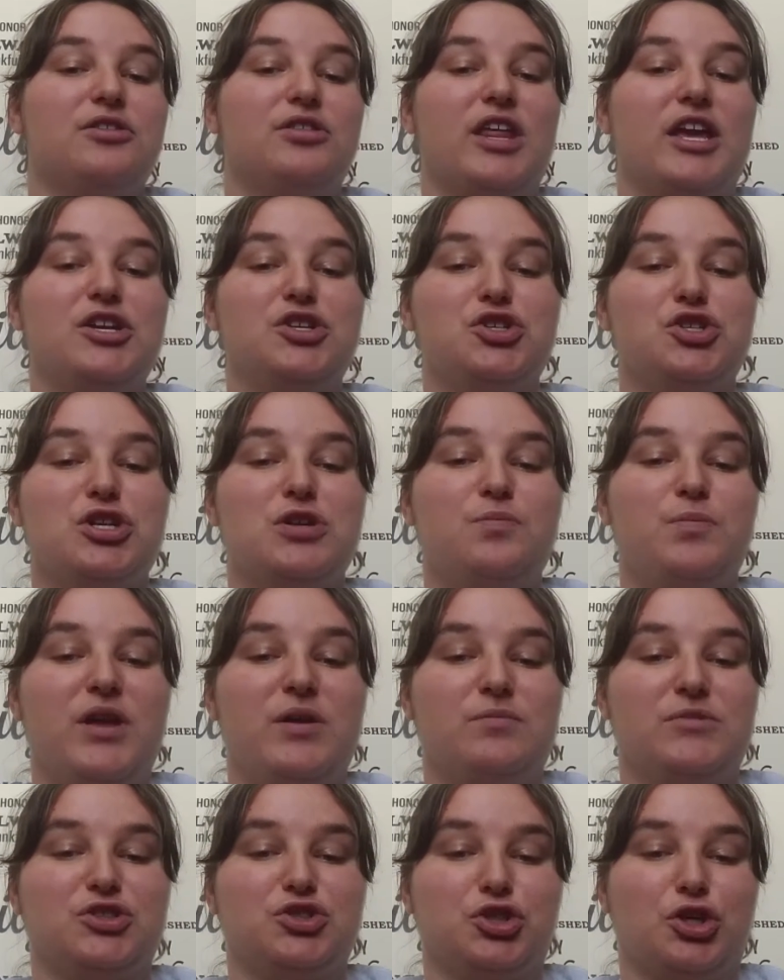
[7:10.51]
They should
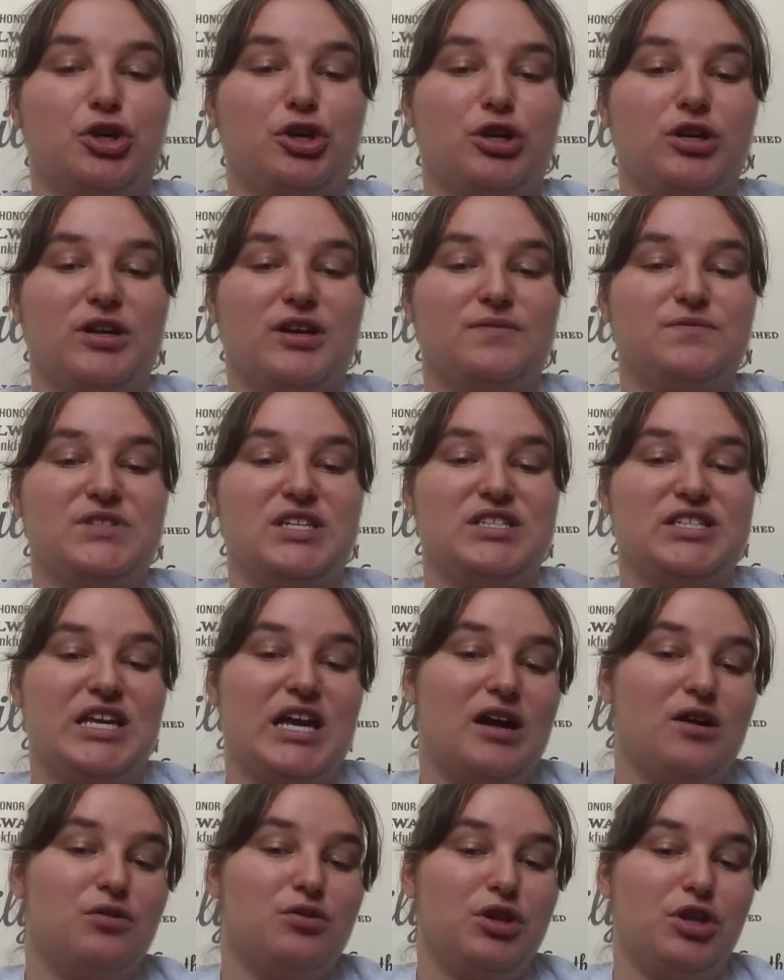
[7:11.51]
be mature enough to
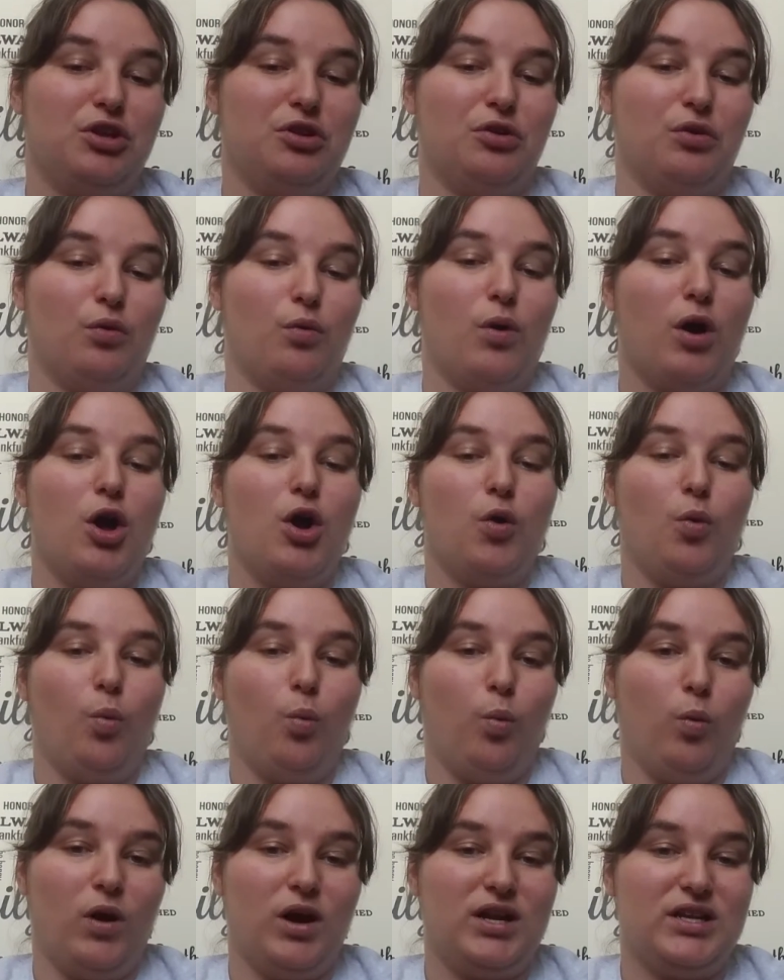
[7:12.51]
tell you
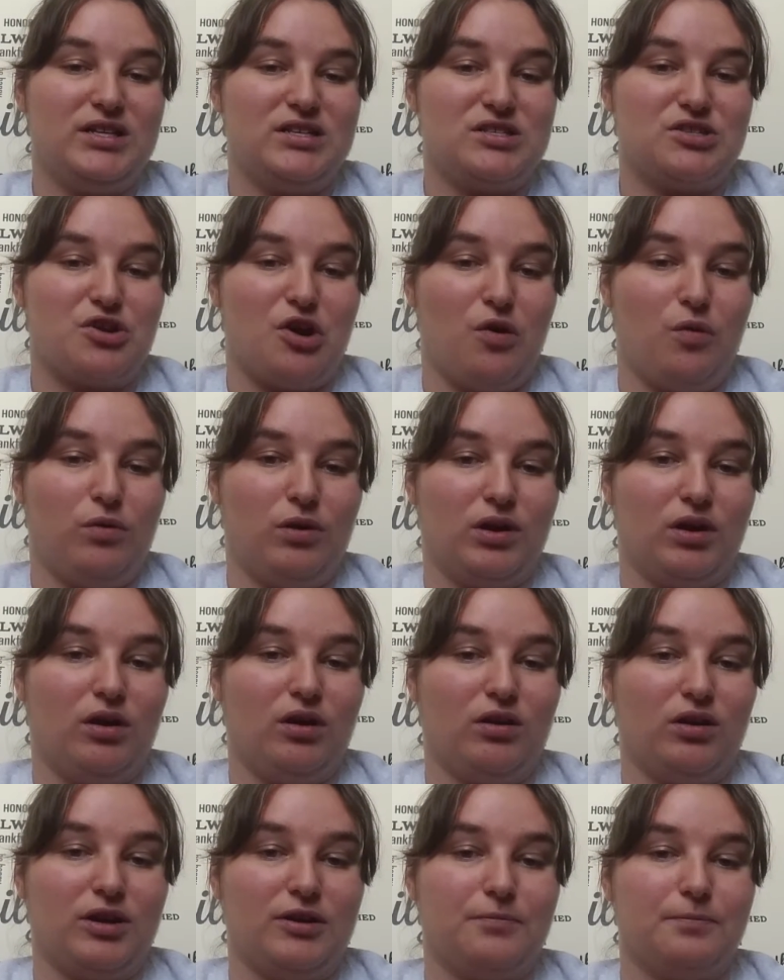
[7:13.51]
what is going
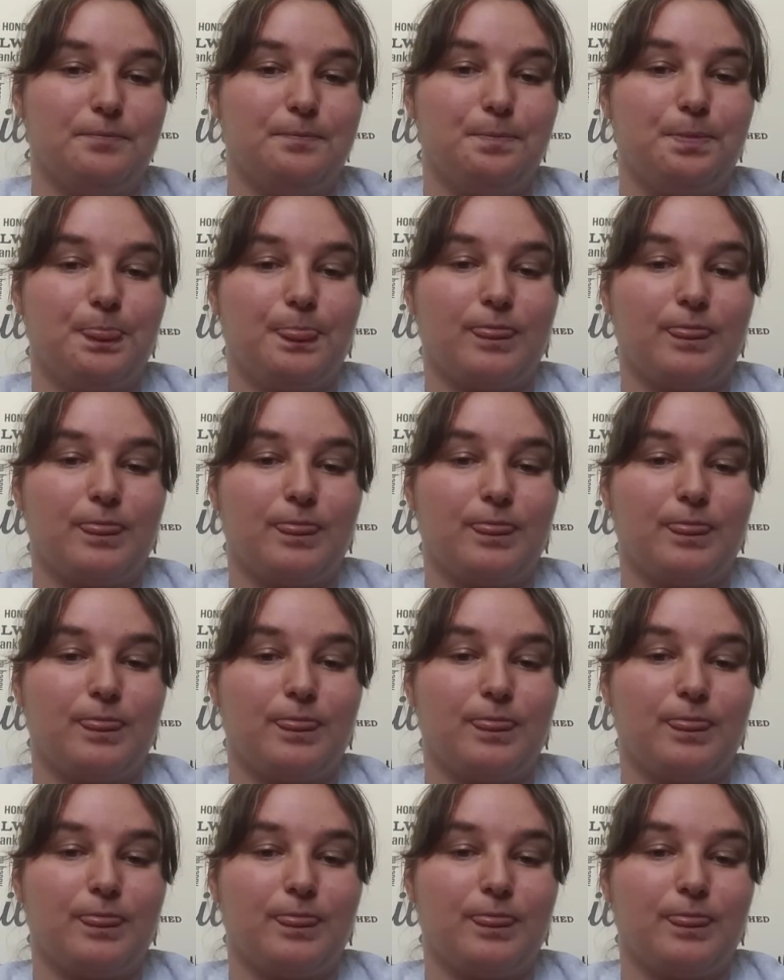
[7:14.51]
on